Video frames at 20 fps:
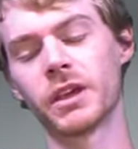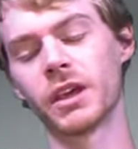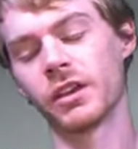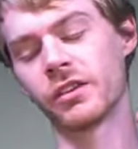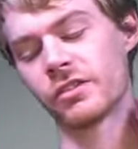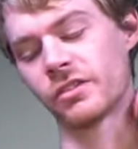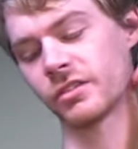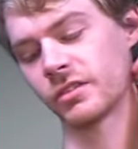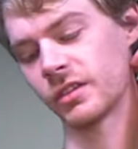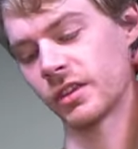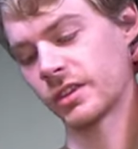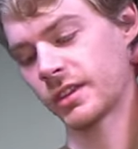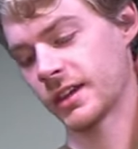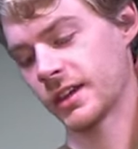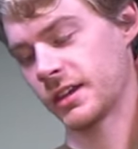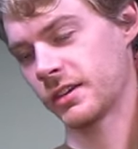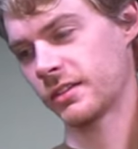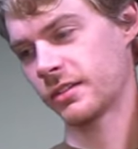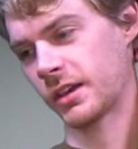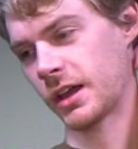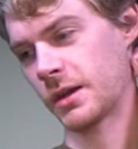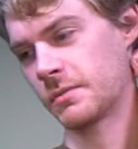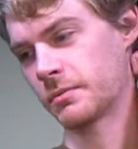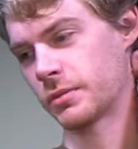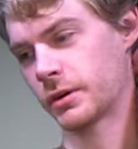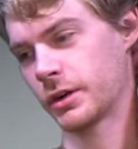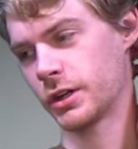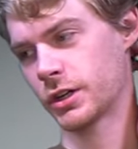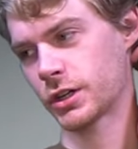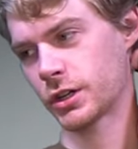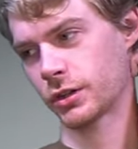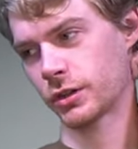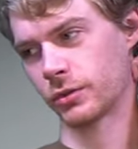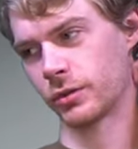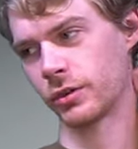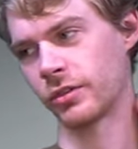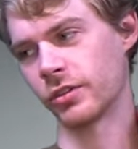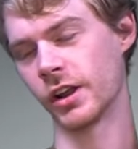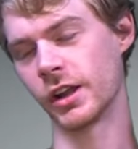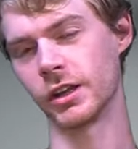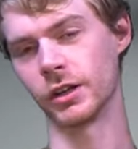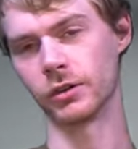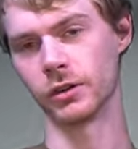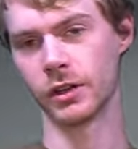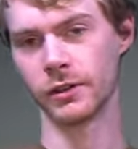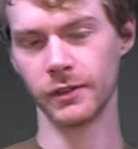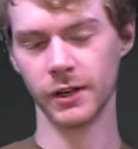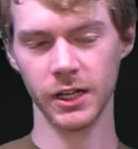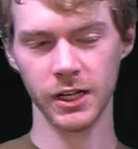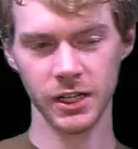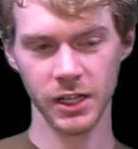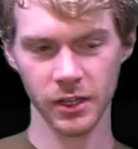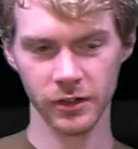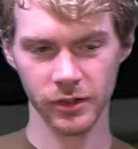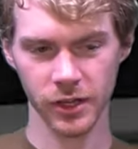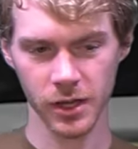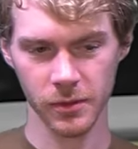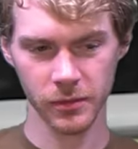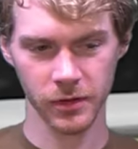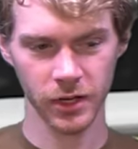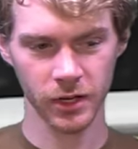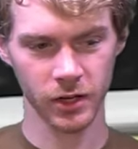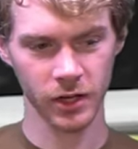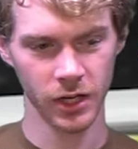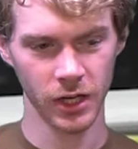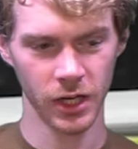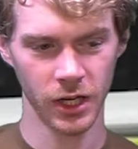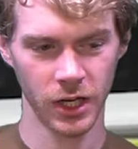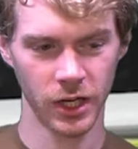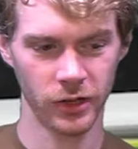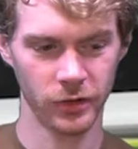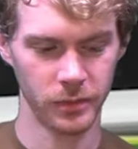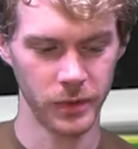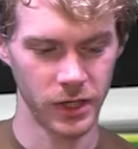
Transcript: because the thing is, I'm pretty sure the reason I don't have any DS games here is